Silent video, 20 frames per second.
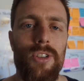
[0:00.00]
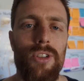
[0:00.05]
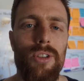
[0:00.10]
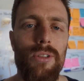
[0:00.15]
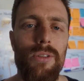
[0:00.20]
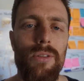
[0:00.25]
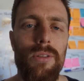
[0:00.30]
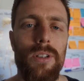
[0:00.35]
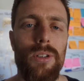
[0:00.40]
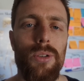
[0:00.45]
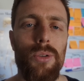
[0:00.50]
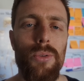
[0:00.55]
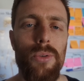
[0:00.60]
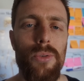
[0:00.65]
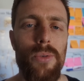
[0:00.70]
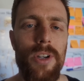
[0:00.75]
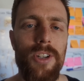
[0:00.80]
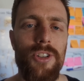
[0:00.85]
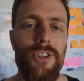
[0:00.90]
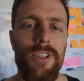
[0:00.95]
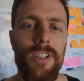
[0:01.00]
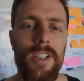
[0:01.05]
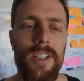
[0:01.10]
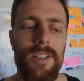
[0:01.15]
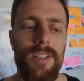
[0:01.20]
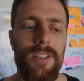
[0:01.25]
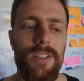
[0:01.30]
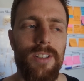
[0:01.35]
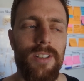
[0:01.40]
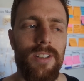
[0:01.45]
So the true question
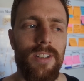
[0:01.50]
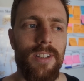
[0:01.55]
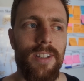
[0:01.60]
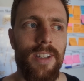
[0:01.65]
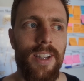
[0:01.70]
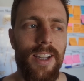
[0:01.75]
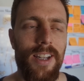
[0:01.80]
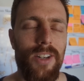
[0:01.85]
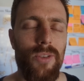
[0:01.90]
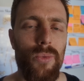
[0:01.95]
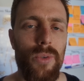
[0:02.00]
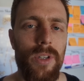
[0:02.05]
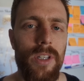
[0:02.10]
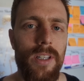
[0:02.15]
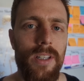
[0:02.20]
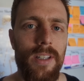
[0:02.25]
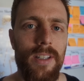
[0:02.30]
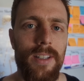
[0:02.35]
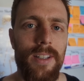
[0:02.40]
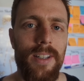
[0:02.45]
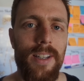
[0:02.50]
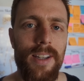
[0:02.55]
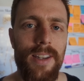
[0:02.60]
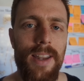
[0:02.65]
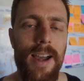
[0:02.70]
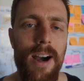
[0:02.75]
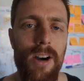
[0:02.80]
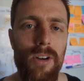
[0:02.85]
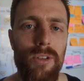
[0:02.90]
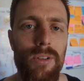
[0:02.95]
is, can we
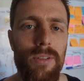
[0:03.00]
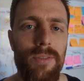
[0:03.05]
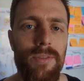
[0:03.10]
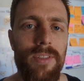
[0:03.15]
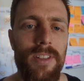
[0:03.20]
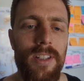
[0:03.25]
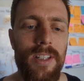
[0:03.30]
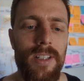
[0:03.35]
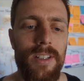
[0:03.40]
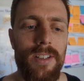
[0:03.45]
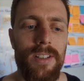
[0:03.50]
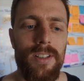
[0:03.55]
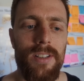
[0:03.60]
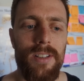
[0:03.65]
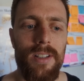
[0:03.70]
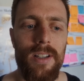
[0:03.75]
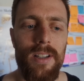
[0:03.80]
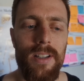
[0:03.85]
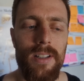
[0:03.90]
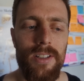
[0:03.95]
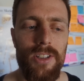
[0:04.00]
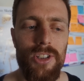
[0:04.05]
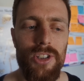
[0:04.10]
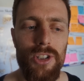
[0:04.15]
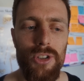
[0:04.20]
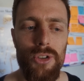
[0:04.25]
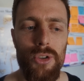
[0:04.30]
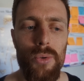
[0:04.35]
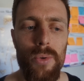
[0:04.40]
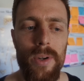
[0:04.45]
get out of this
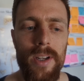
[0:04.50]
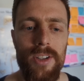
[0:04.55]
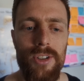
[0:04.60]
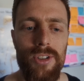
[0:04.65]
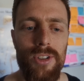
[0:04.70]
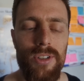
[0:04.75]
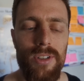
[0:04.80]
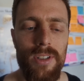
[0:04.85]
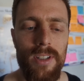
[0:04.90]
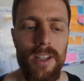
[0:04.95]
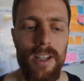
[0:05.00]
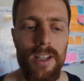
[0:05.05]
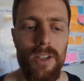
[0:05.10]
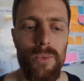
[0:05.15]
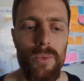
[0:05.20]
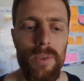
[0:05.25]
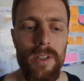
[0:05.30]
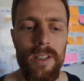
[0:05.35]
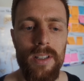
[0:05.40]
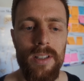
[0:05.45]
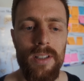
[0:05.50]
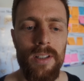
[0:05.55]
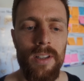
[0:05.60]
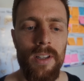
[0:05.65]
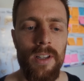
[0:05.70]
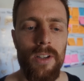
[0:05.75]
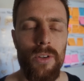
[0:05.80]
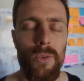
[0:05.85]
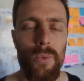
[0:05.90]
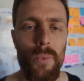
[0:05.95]
situation? Can we
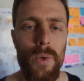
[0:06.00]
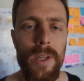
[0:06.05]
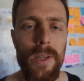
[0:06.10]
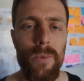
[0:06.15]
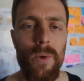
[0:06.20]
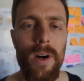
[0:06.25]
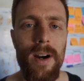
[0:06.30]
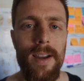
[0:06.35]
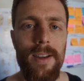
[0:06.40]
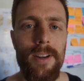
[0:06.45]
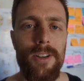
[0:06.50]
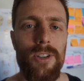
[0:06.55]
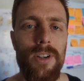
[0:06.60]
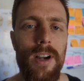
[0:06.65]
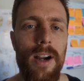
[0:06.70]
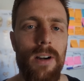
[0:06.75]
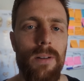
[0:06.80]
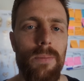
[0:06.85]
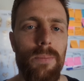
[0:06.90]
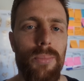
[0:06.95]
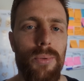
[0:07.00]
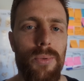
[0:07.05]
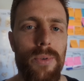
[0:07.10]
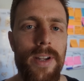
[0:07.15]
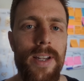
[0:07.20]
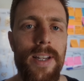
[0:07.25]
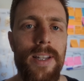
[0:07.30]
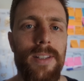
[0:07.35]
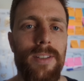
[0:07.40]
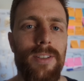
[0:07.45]
rewire our
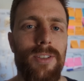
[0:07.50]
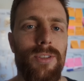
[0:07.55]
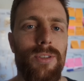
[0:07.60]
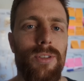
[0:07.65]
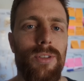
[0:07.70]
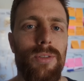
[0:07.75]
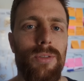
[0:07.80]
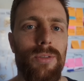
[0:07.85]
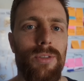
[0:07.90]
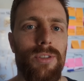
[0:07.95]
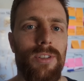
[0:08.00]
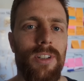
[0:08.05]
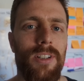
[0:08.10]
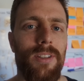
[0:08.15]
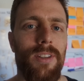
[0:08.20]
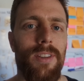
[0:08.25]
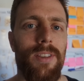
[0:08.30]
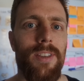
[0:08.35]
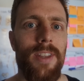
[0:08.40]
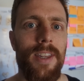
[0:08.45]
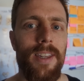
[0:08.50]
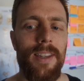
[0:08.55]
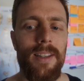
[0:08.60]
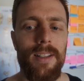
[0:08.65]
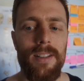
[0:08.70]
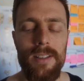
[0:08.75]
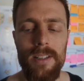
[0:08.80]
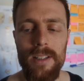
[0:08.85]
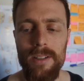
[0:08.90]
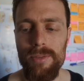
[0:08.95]
brains to start
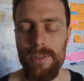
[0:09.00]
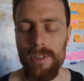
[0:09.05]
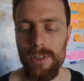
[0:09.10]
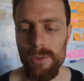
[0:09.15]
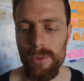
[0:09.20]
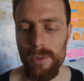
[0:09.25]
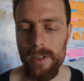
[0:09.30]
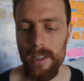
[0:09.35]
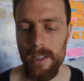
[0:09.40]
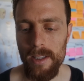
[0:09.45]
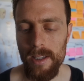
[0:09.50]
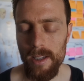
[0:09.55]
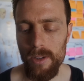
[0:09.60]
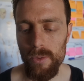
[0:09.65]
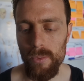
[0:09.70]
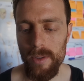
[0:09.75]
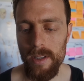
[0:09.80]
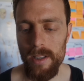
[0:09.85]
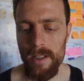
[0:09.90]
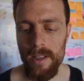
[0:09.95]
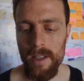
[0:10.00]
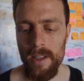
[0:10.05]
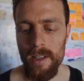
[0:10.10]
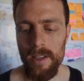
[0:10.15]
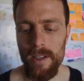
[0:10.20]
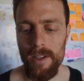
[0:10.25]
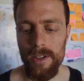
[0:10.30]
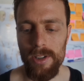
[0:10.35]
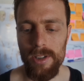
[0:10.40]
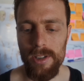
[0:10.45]
thinking differently? Can we
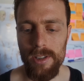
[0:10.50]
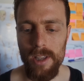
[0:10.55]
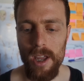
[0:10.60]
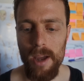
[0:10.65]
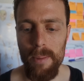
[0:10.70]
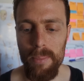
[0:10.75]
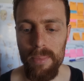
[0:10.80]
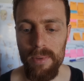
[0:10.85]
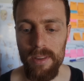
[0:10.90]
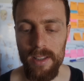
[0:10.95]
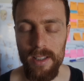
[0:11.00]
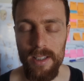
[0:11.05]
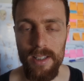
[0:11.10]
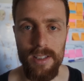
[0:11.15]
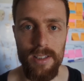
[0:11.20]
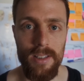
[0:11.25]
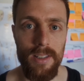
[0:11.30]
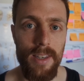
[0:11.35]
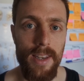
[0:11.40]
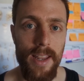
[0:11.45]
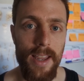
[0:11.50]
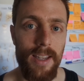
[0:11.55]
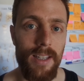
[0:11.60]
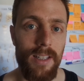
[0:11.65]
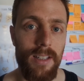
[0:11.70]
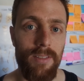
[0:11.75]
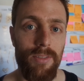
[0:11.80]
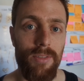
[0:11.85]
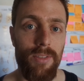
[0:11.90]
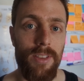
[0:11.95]
stop these
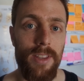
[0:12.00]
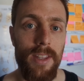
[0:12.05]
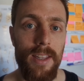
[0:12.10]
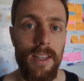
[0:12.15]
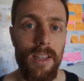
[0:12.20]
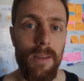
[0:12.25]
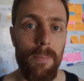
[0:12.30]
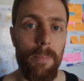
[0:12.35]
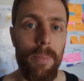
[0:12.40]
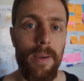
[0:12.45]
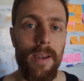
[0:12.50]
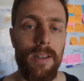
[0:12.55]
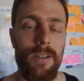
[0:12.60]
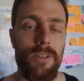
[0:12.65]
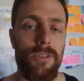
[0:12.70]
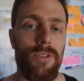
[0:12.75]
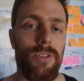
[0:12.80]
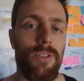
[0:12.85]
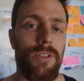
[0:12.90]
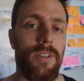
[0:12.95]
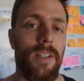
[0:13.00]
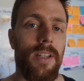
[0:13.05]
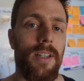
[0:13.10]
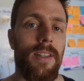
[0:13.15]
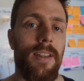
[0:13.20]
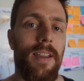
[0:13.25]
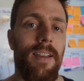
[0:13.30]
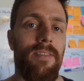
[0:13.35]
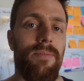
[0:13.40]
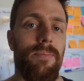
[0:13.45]
negative thinking patterns
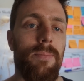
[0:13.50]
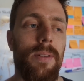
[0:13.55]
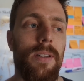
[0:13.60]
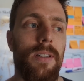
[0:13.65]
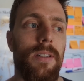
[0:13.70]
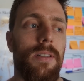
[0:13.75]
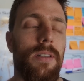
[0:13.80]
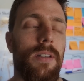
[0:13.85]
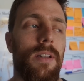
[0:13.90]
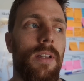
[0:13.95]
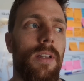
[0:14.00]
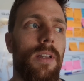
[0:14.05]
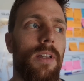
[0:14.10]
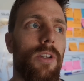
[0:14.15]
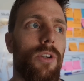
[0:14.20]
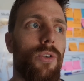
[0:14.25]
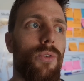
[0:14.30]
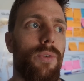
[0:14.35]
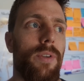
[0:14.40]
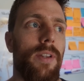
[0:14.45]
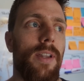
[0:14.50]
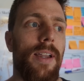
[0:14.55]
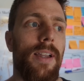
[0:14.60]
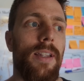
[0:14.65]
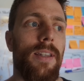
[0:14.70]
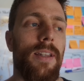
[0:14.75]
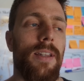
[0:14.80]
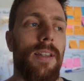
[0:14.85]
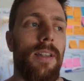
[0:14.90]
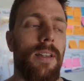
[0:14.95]
that have been
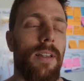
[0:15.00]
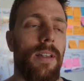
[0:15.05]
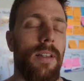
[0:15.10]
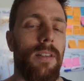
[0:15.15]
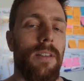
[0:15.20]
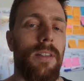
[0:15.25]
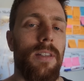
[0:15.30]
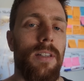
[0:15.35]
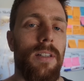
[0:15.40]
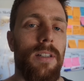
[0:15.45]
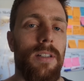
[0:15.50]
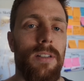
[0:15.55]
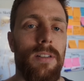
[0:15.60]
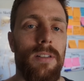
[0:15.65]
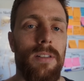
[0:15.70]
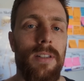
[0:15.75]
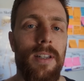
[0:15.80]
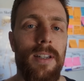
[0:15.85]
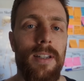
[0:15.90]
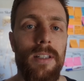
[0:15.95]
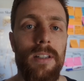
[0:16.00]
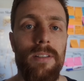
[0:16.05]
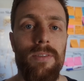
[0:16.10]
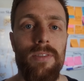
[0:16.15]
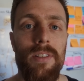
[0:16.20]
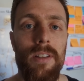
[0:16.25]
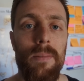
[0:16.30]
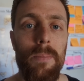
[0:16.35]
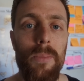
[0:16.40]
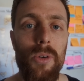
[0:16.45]
creating these
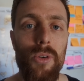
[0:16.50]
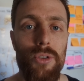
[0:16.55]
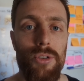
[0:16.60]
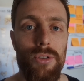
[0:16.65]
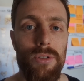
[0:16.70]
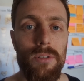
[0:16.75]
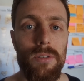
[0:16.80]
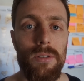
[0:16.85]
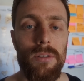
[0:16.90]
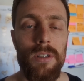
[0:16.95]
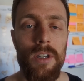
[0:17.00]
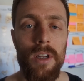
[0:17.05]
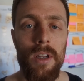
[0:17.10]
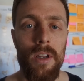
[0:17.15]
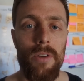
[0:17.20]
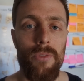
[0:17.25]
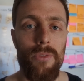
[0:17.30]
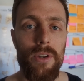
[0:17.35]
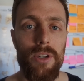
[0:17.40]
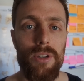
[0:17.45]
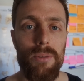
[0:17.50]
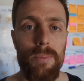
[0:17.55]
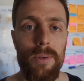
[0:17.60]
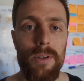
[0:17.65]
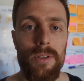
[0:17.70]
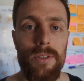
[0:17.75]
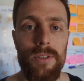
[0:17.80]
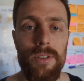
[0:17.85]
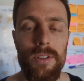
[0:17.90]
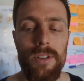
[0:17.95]
negative emotional
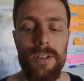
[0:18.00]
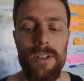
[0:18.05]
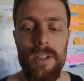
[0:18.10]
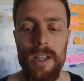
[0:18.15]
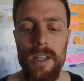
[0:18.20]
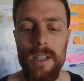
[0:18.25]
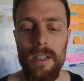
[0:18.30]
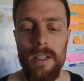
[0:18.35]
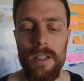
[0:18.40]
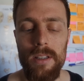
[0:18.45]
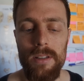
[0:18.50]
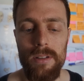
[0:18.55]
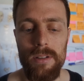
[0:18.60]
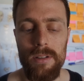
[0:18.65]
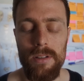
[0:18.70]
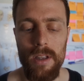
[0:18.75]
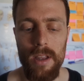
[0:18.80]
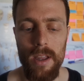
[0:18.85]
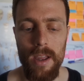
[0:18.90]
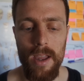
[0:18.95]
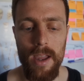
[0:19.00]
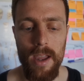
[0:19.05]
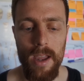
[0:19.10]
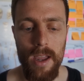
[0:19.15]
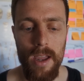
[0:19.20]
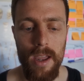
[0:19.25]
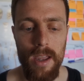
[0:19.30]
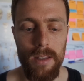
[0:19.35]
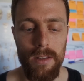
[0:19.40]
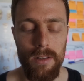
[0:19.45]
responses in us?
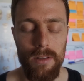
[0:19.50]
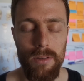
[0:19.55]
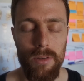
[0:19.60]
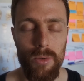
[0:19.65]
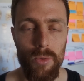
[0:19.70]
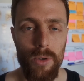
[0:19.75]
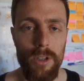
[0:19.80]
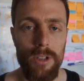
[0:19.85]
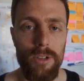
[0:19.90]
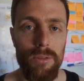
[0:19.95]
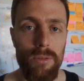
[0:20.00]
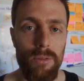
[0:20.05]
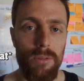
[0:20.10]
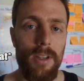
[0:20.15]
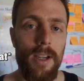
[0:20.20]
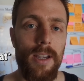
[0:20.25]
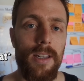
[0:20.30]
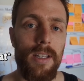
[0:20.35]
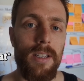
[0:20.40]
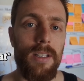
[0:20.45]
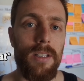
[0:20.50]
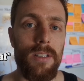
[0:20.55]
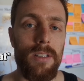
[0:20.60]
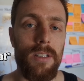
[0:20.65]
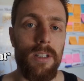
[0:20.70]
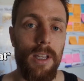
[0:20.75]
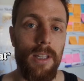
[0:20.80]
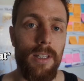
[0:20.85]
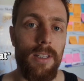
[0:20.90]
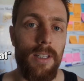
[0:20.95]
And the question to that
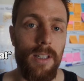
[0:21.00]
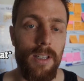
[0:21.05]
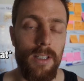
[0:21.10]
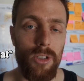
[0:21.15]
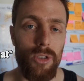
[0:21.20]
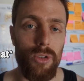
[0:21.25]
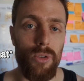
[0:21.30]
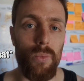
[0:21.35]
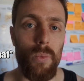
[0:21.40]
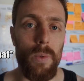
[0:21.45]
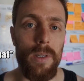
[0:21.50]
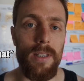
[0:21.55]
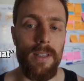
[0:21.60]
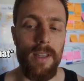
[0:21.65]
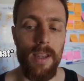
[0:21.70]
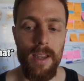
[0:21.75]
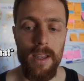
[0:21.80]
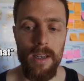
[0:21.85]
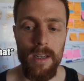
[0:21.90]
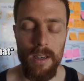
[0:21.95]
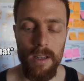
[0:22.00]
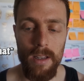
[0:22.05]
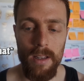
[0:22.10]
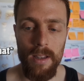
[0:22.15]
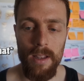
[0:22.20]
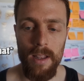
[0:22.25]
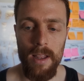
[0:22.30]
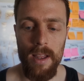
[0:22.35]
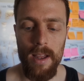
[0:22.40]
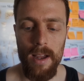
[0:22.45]
is, yes, we can.
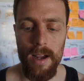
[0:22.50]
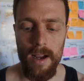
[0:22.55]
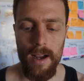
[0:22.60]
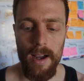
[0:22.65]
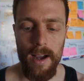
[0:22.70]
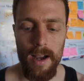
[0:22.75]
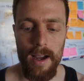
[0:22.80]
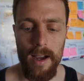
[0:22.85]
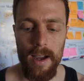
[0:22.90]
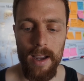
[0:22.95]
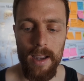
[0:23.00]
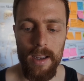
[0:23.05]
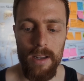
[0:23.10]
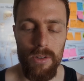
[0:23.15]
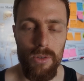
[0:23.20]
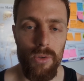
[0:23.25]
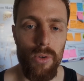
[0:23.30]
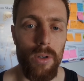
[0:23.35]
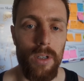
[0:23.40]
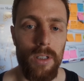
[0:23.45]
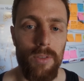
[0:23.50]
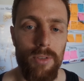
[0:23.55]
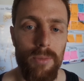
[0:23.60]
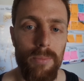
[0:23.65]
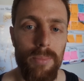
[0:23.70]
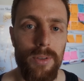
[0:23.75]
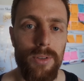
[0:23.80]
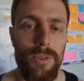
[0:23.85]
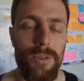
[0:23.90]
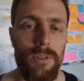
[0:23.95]
I know it
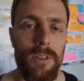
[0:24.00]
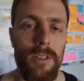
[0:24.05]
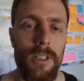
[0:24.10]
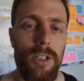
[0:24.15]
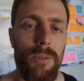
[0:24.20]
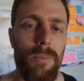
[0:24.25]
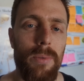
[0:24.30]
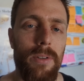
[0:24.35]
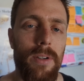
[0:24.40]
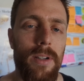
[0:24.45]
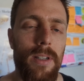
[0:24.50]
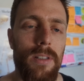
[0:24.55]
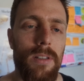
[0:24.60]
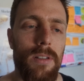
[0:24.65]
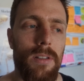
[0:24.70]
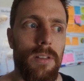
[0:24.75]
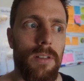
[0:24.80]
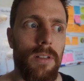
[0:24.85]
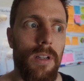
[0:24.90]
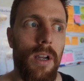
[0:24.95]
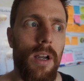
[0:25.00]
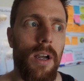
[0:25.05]
from personal experience.